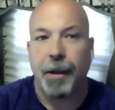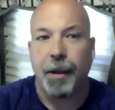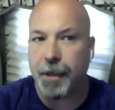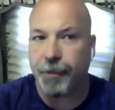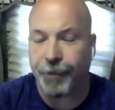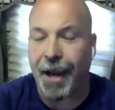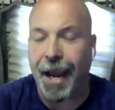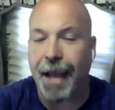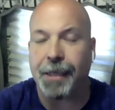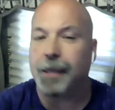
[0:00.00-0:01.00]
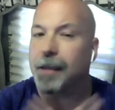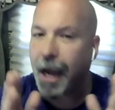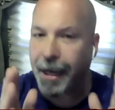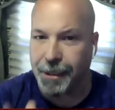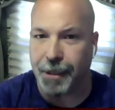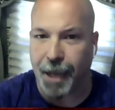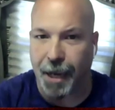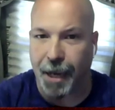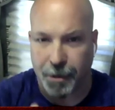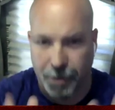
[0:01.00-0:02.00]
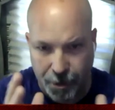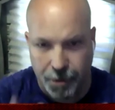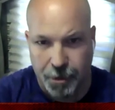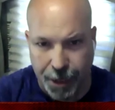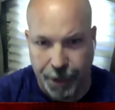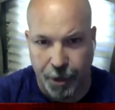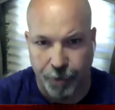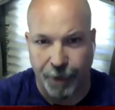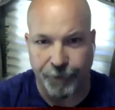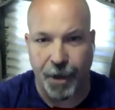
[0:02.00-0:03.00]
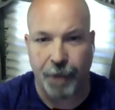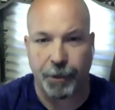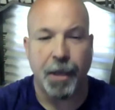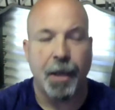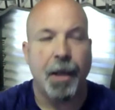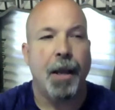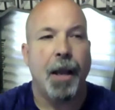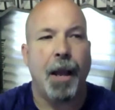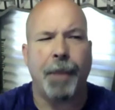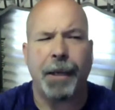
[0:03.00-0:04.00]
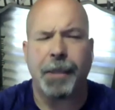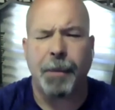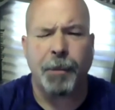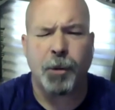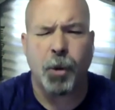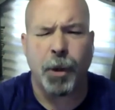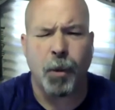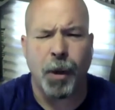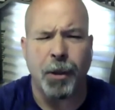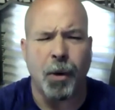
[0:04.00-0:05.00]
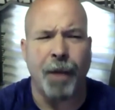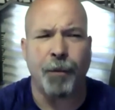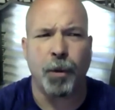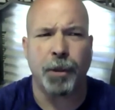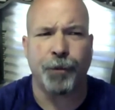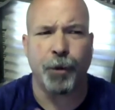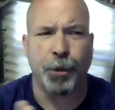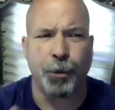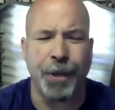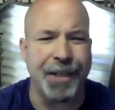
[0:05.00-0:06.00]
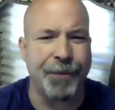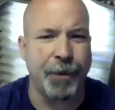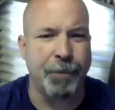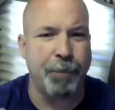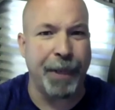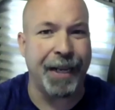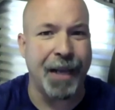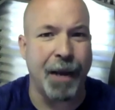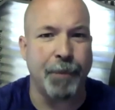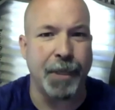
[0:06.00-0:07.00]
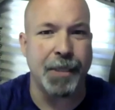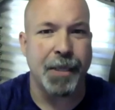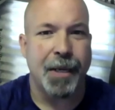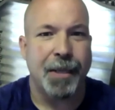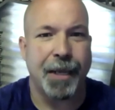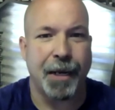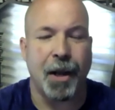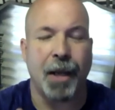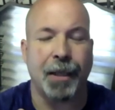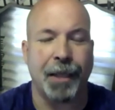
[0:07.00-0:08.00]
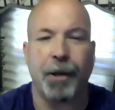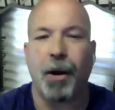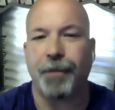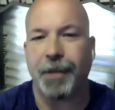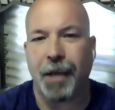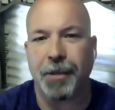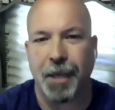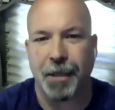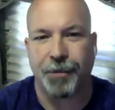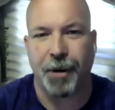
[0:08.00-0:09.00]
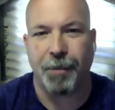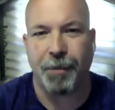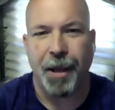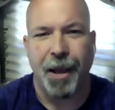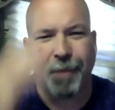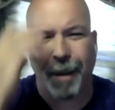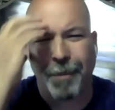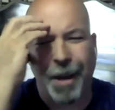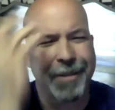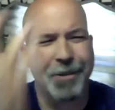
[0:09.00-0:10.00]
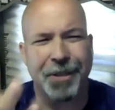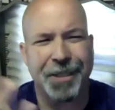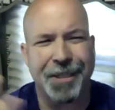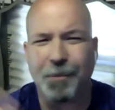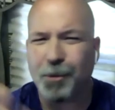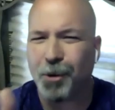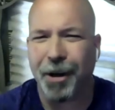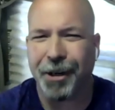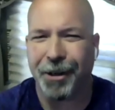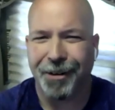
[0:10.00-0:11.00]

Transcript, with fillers: even if I hated it, I did that to take care of my family. Yeah. And by the time I'm 21, though, I've worked for three different big companies that I got laid off and downsized from. And my mind's going, something's wrong here.